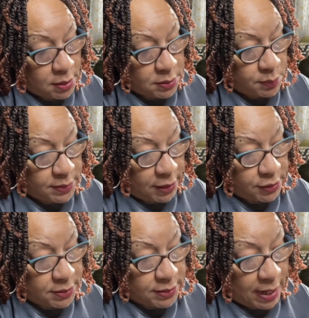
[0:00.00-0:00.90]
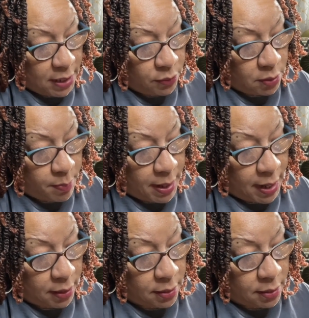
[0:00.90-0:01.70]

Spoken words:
this one's actually signed on the back.